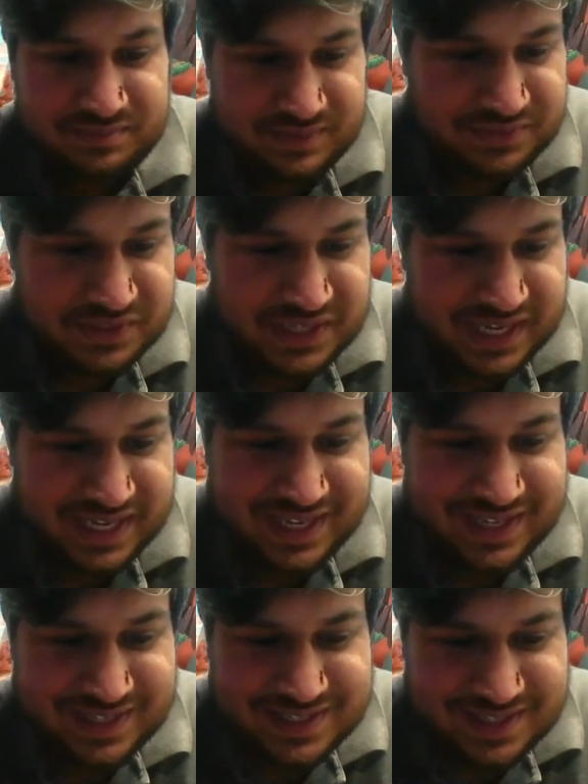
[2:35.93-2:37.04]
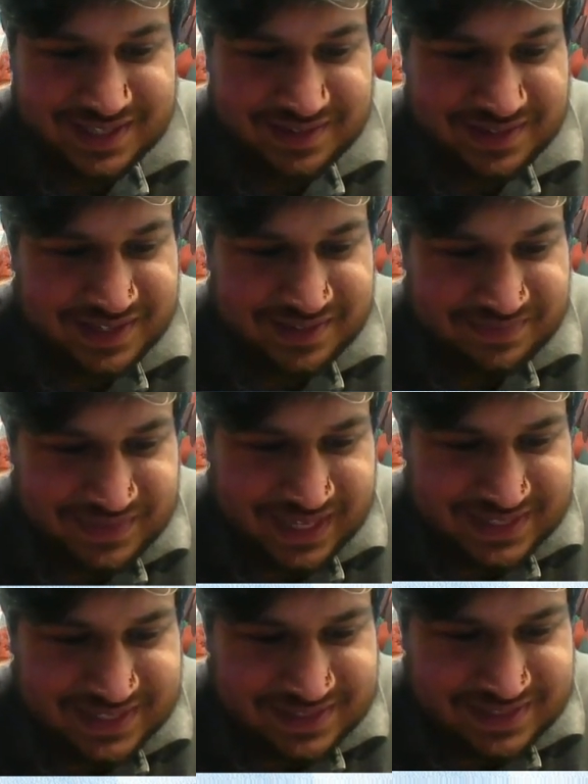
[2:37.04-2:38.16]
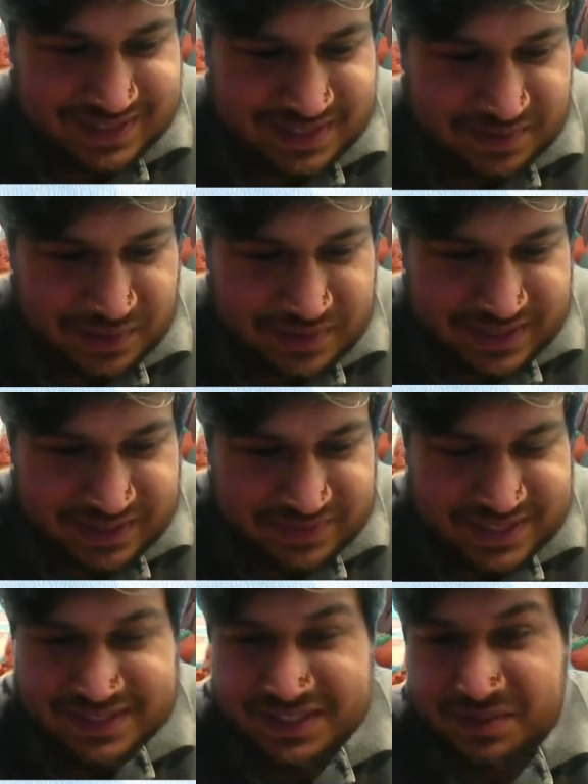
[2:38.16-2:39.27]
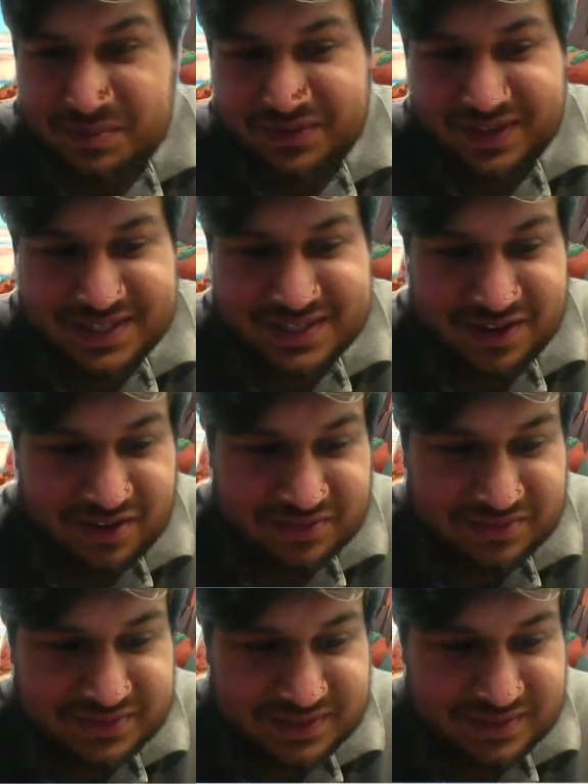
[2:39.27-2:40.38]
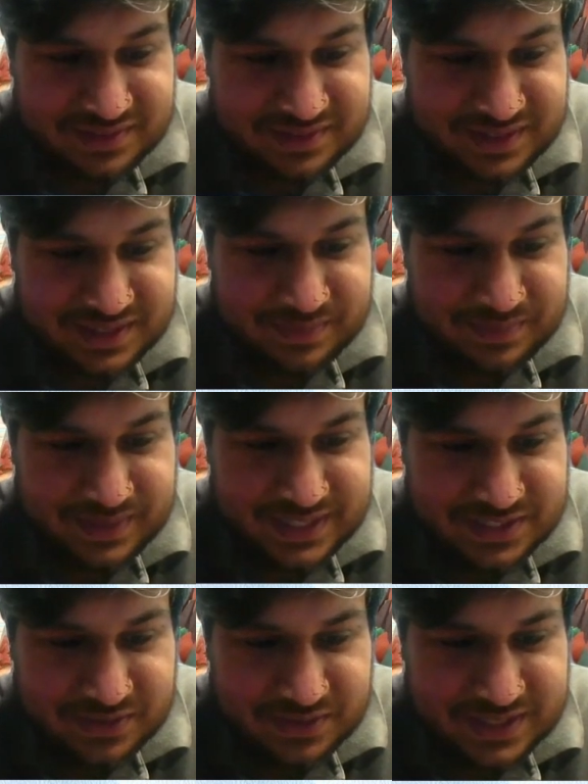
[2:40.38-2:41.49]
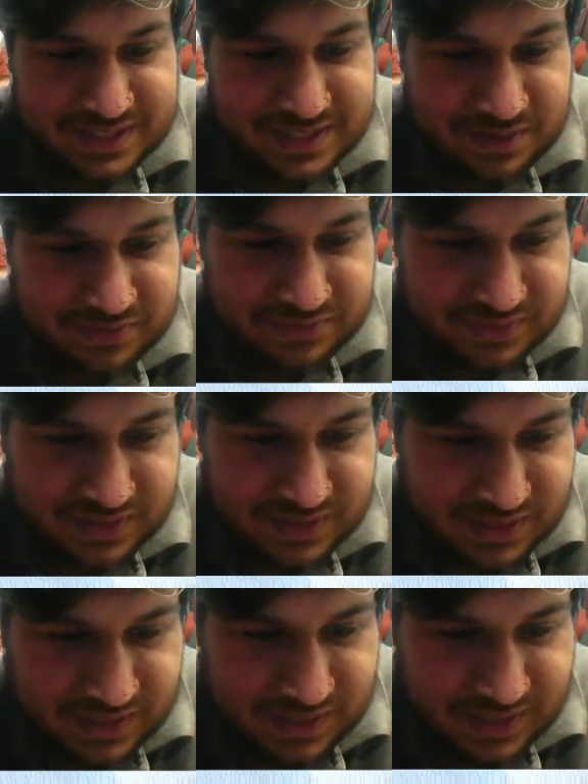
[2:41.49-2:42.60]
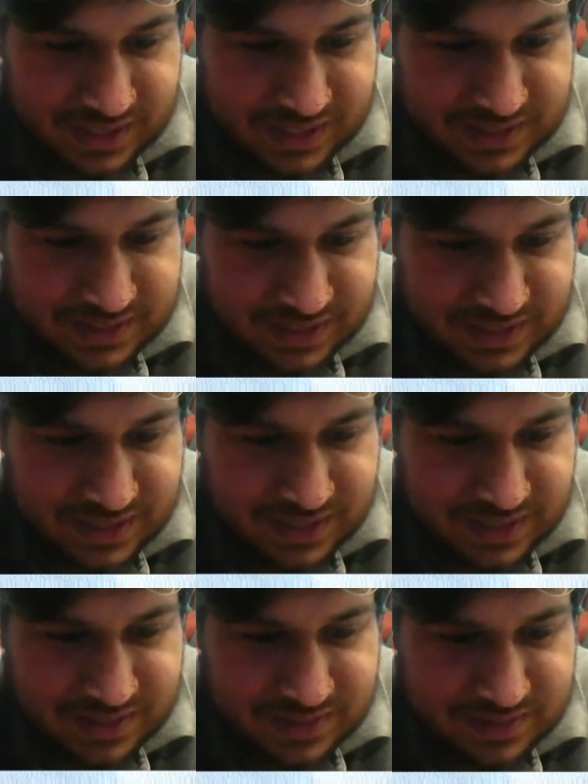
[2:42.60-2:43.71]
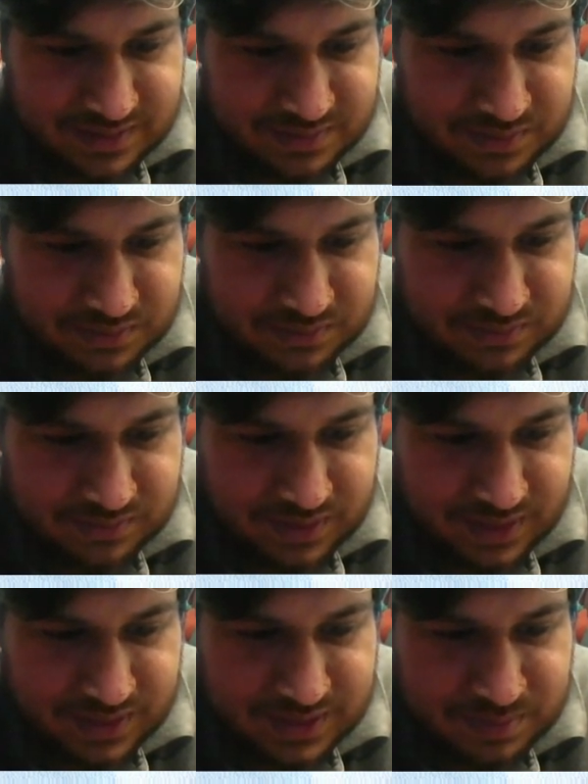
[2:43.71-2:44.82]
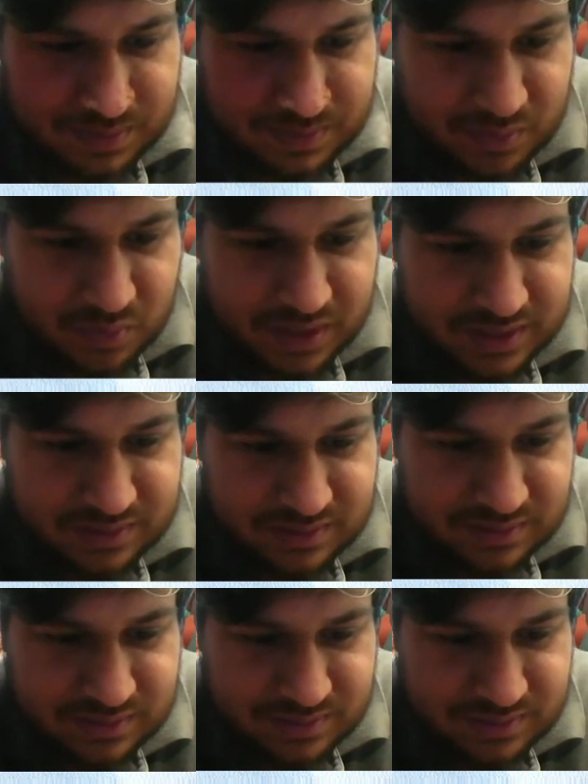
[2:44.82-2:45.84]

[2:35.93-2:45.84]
if you get hit, it gets 0, and if it's a sync move, it gets halved. And it's on itself, and I think it's probably 1.